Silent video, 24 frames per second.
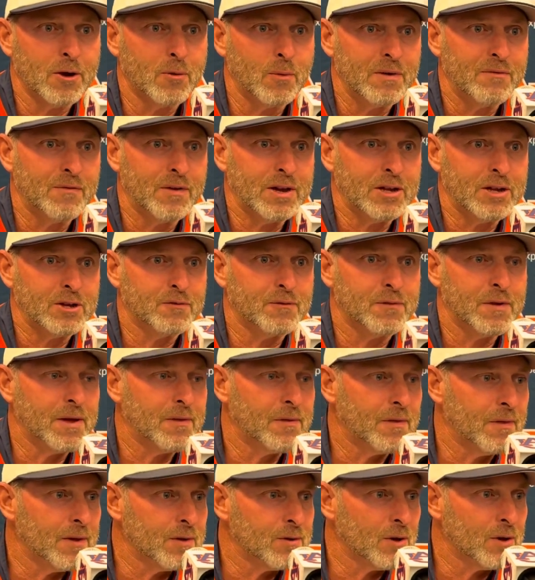We finished
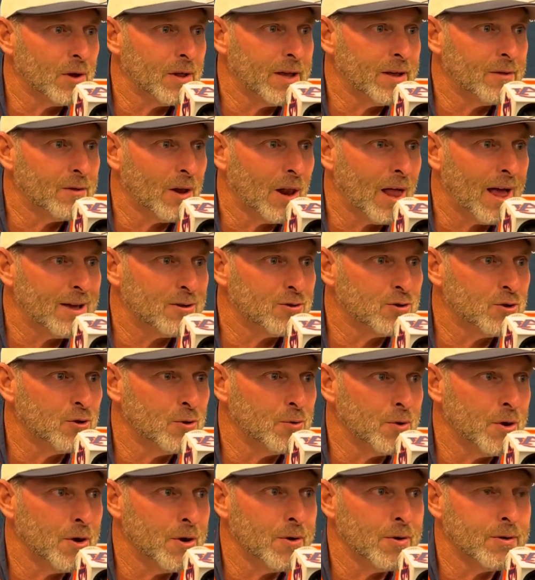fifth in this league the last 2
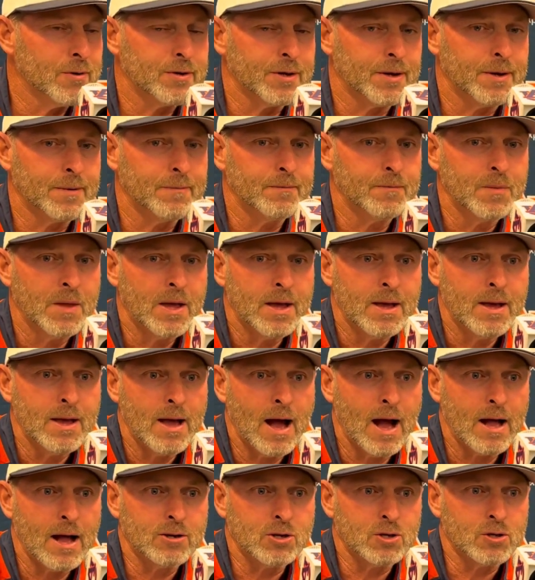years, and
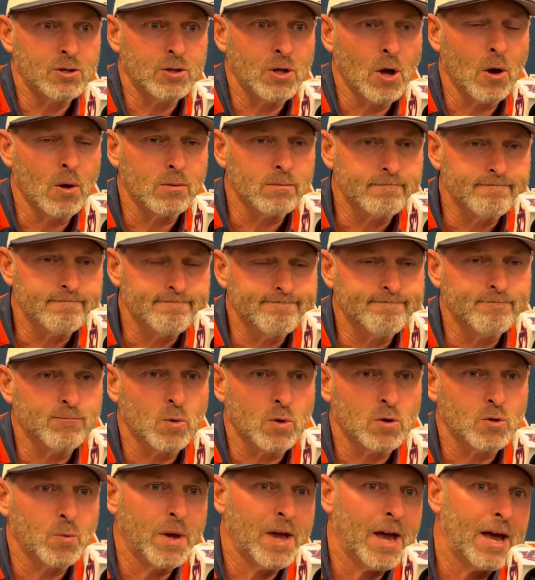I just thought
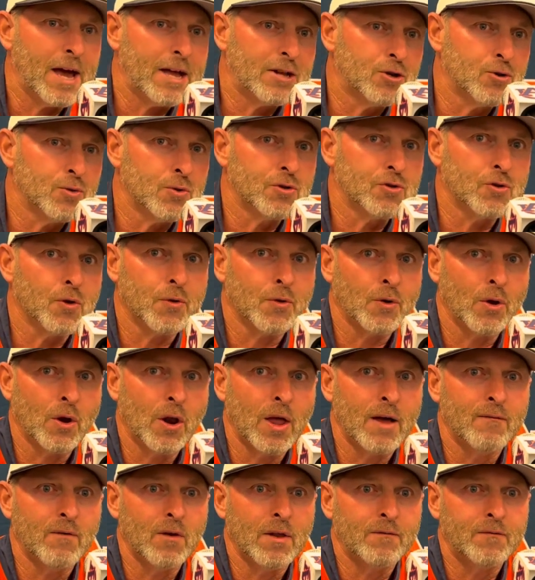once we got to a certain
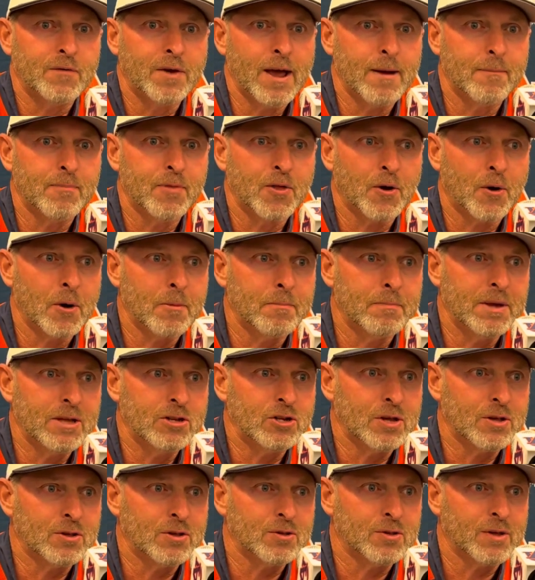level of depth in our
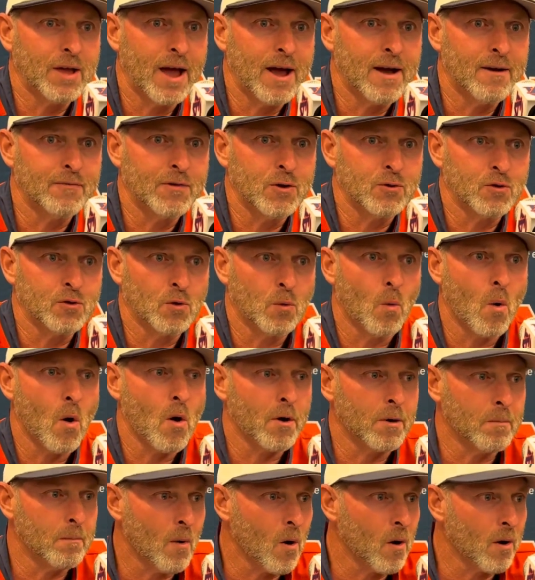pitching staff, there's a
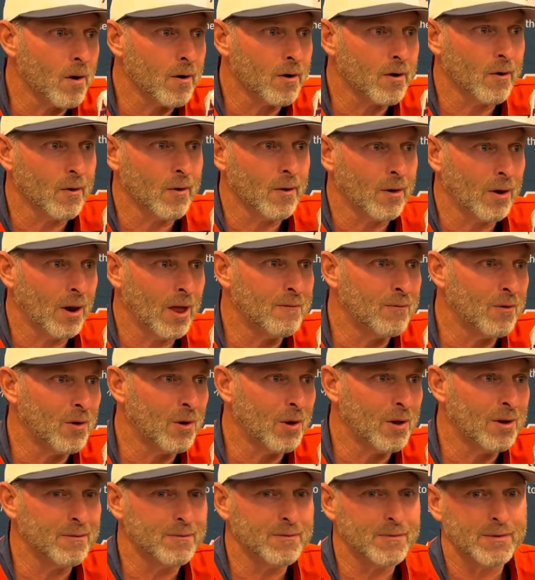watermark or a
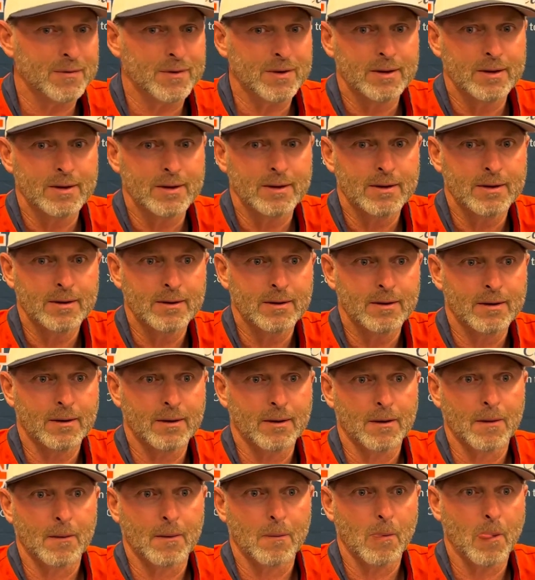level of
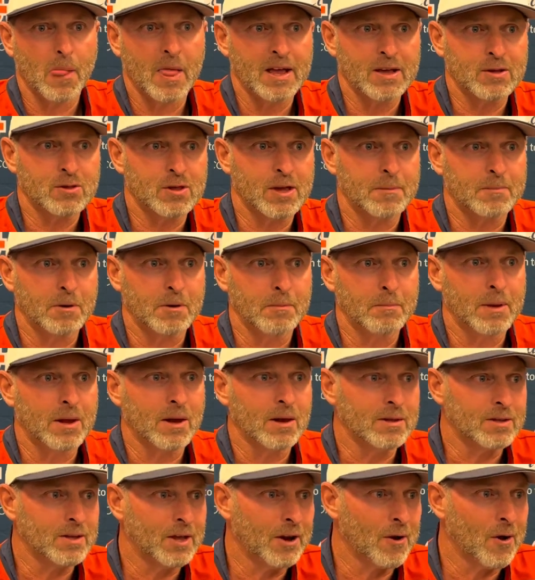
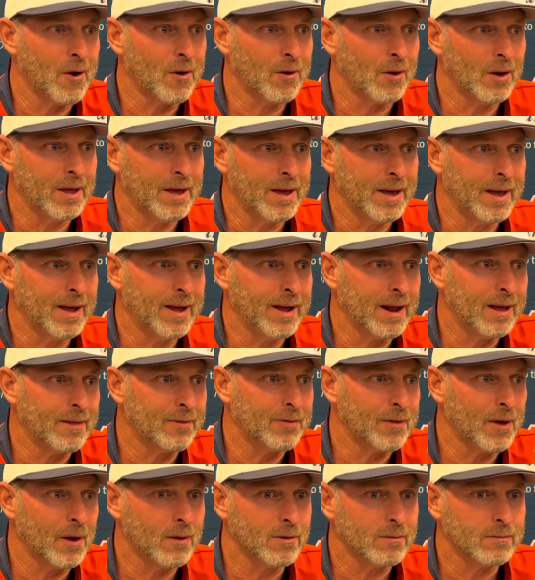acceptability in our league, and I
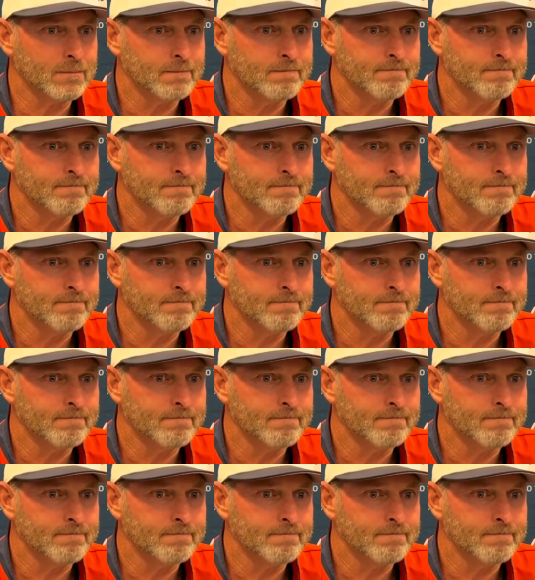thought